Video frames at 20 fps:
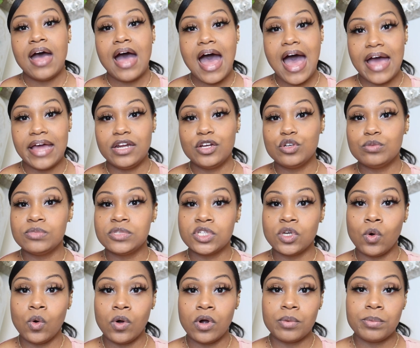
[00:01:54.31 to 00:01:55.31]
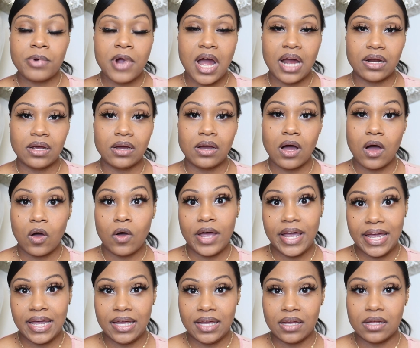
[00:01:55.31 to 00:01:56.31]
items or product on
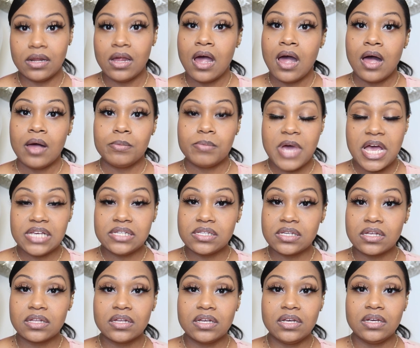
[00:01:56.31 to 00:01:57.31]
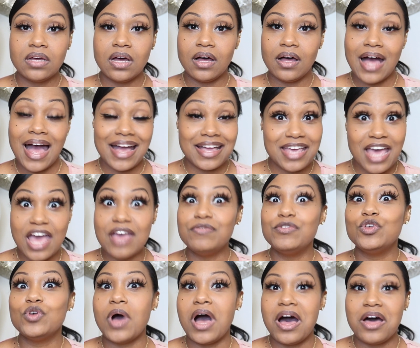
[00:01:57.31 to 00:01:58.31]
hand. Basically, I gave
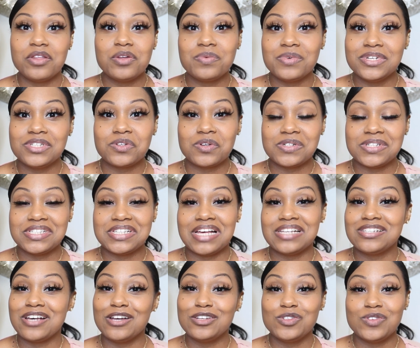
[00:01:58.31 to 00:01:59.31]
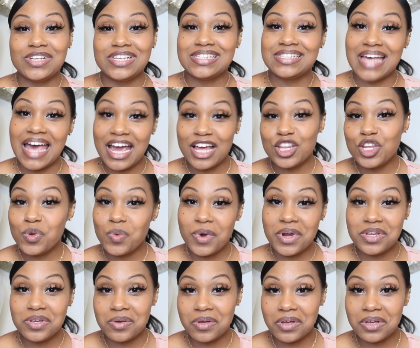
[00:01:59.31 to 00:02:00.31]
you all the resources. I told you exactly where
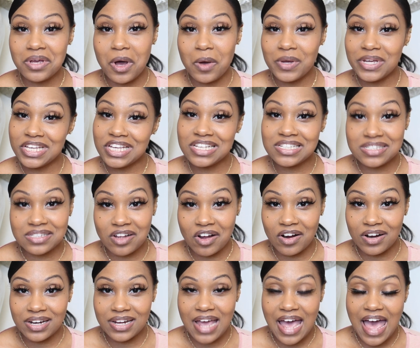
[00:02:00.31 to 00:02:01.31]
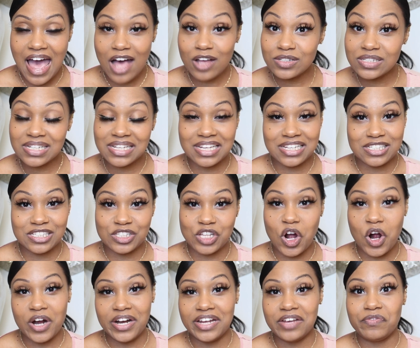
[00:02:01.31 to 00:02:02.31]
you can go and get started, how to get
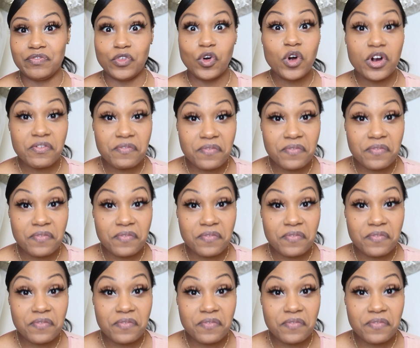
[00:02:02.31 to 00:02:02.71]
started for